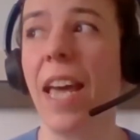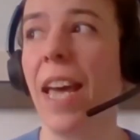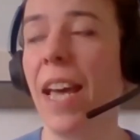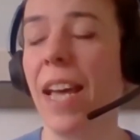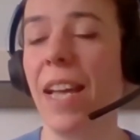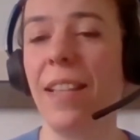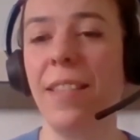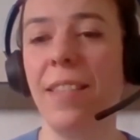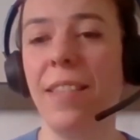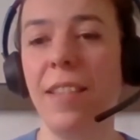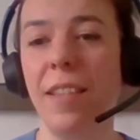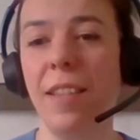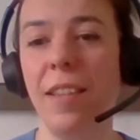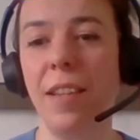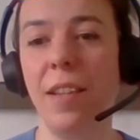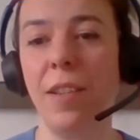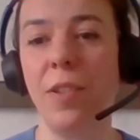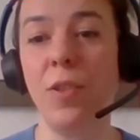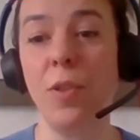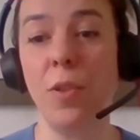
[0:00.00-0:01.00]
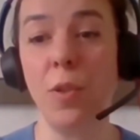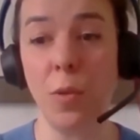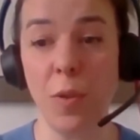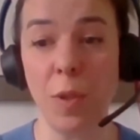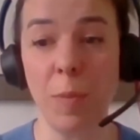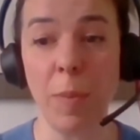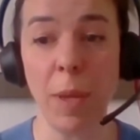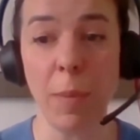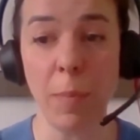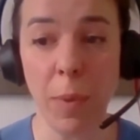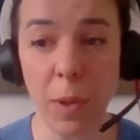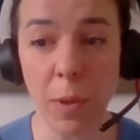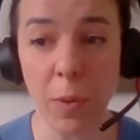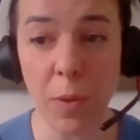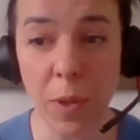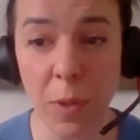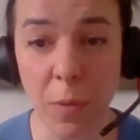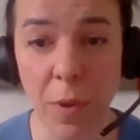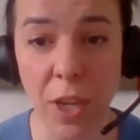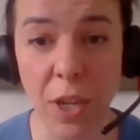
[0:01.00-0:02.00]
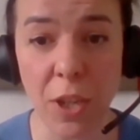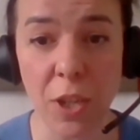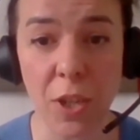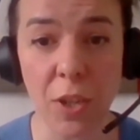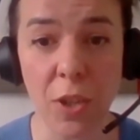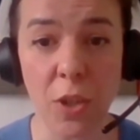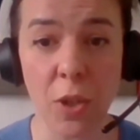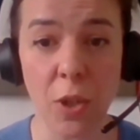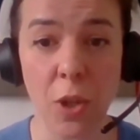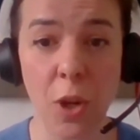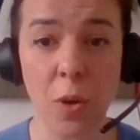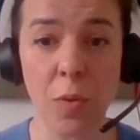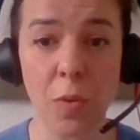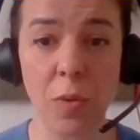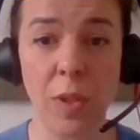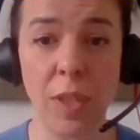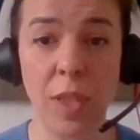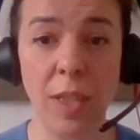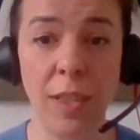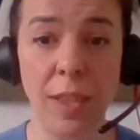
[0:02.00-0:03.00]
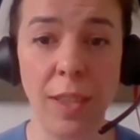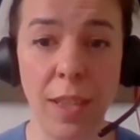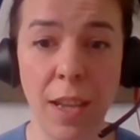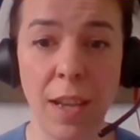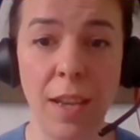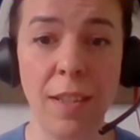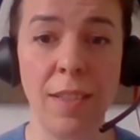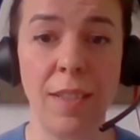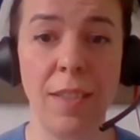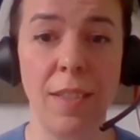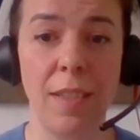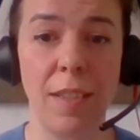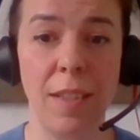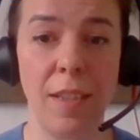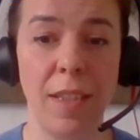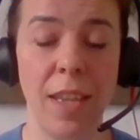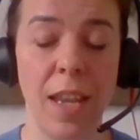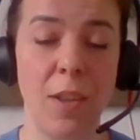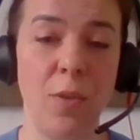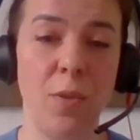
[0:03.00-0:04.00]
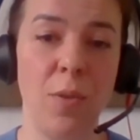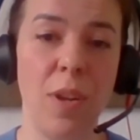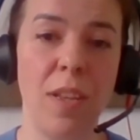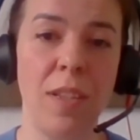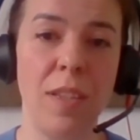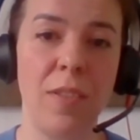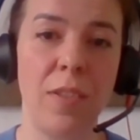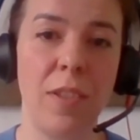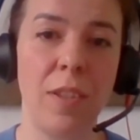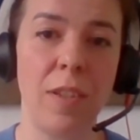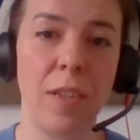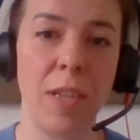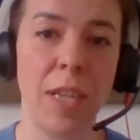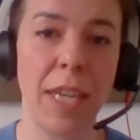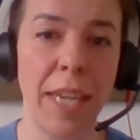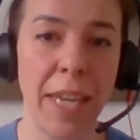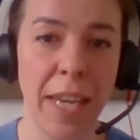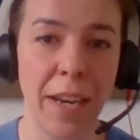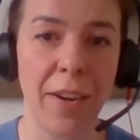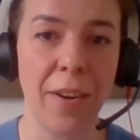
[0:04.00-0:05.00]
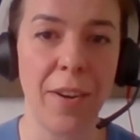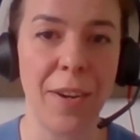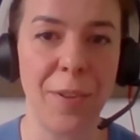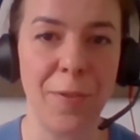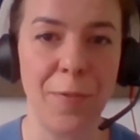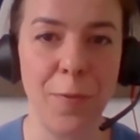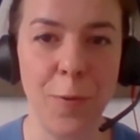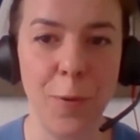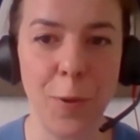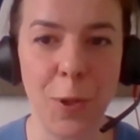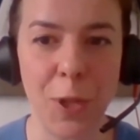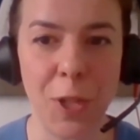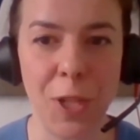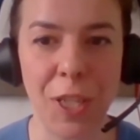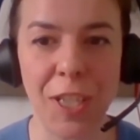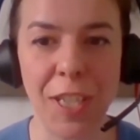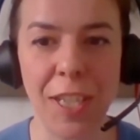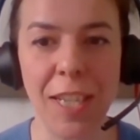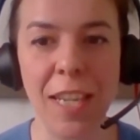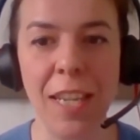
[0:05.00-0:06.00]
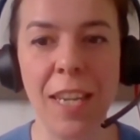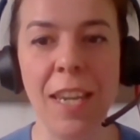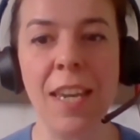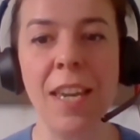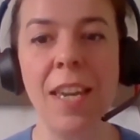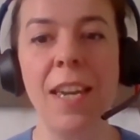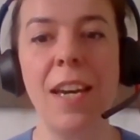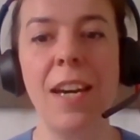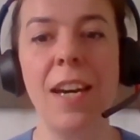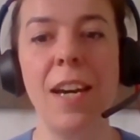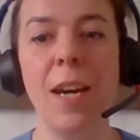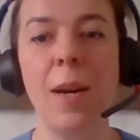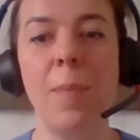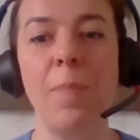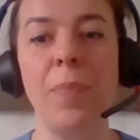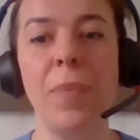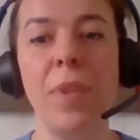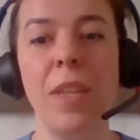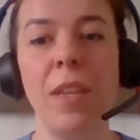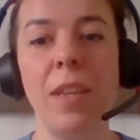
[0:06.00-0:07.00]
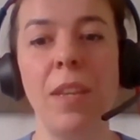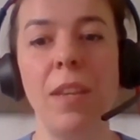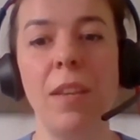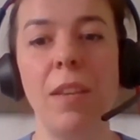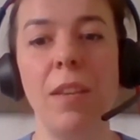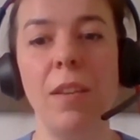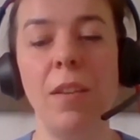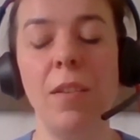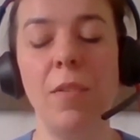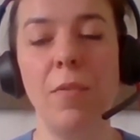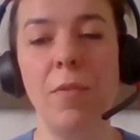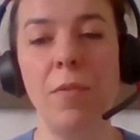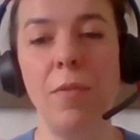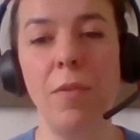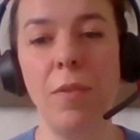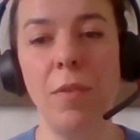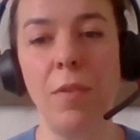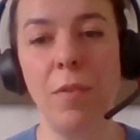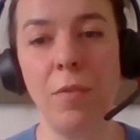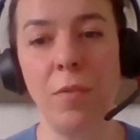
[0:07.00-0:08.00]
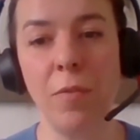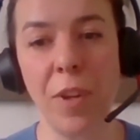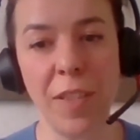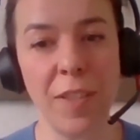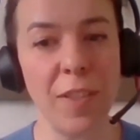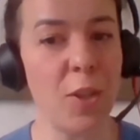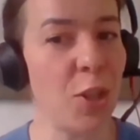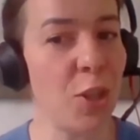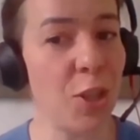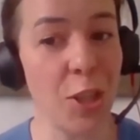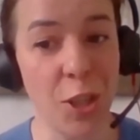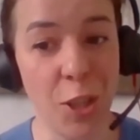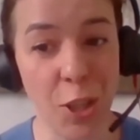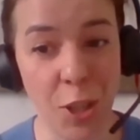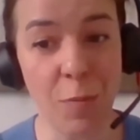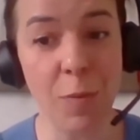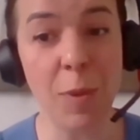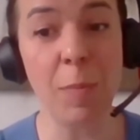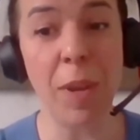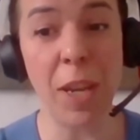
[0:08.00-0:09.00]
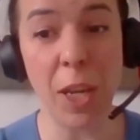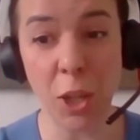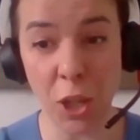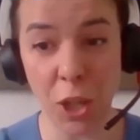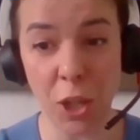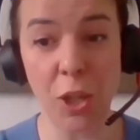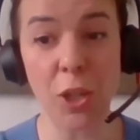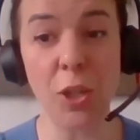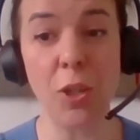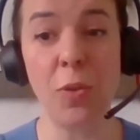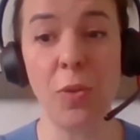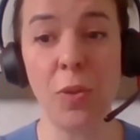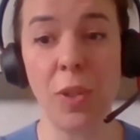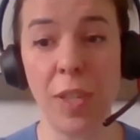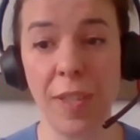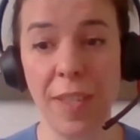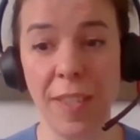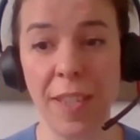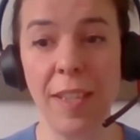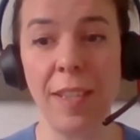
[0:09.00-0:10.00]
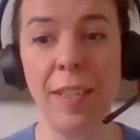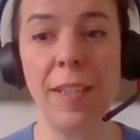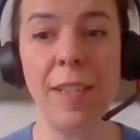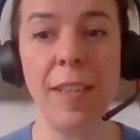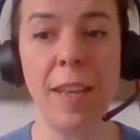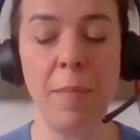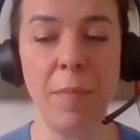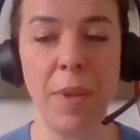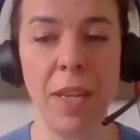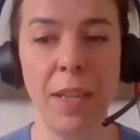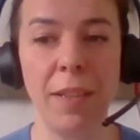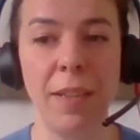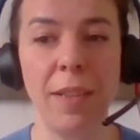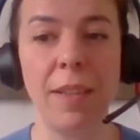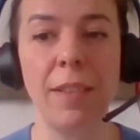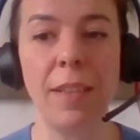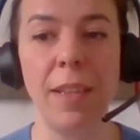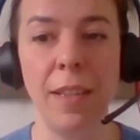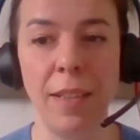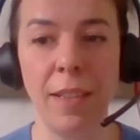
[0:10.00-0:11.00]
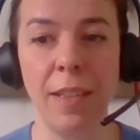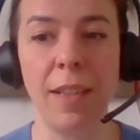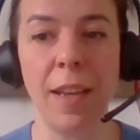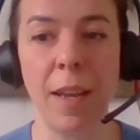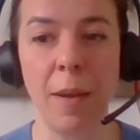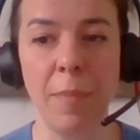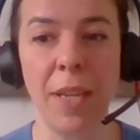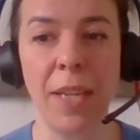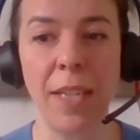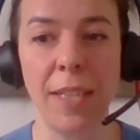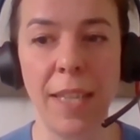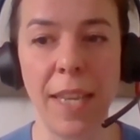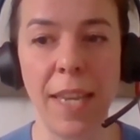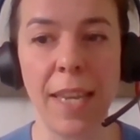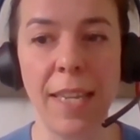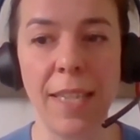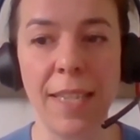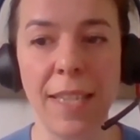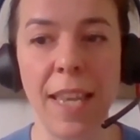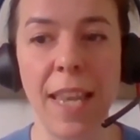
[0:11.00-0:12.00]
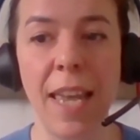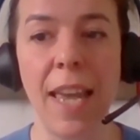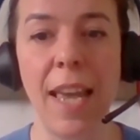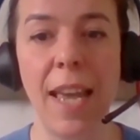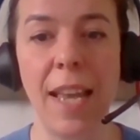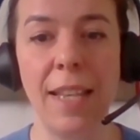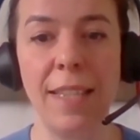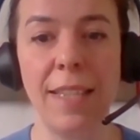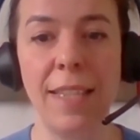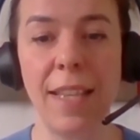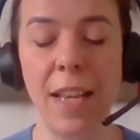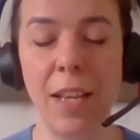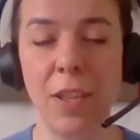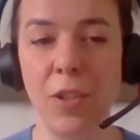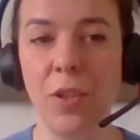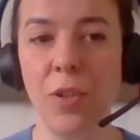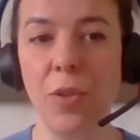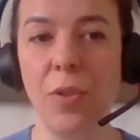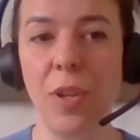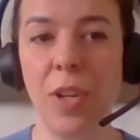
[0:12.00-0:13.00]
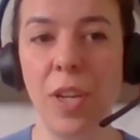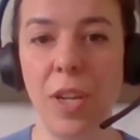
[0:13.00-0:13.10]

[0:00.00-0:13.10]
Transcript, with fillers: And uh, to those people whose questions Jo did not uh, get to answer here, unfortunately, um, uh, uh, rest assured she will make sure to consider them in in the coming days and send you